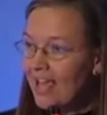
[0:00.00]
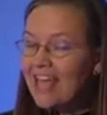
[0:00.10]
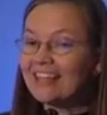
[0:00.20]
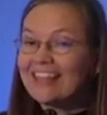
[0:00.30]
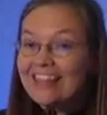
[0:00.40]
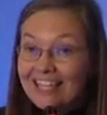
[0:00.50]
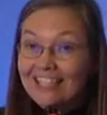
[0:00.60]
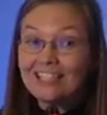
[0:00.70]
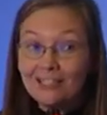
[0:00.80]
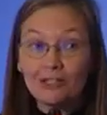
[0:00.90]
and
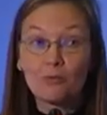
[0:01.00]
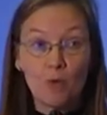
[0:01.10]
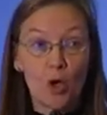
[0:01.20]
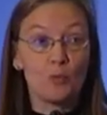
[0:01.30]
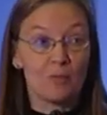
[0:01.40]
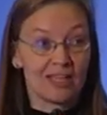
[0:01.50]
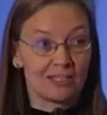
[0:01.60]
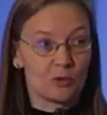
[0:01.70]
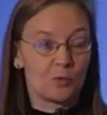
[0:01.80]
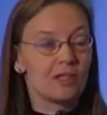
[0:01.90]
this is the
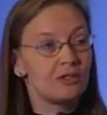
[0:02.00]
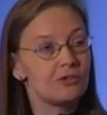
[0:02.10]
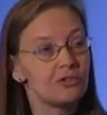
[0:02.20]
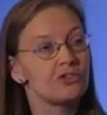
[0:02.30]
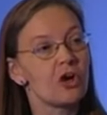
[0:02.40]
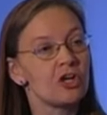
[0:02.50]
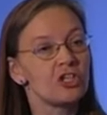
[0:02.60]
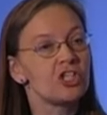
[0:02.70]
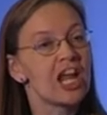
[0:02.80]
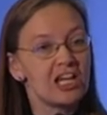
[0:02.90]
moment when you start
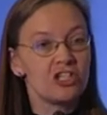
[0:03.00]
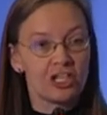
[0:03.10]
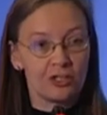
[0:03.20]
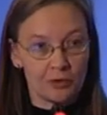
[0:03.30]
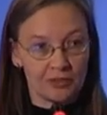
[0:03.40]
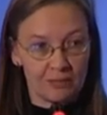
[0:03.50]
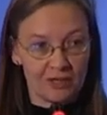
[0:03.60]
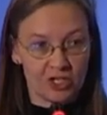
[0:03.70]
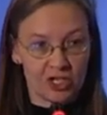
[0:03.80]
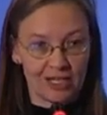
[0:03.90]
changing those
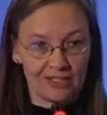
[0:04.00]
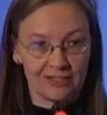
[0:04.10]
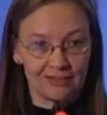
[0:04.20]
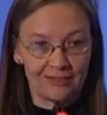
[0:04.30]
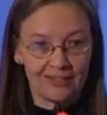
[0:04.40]
images.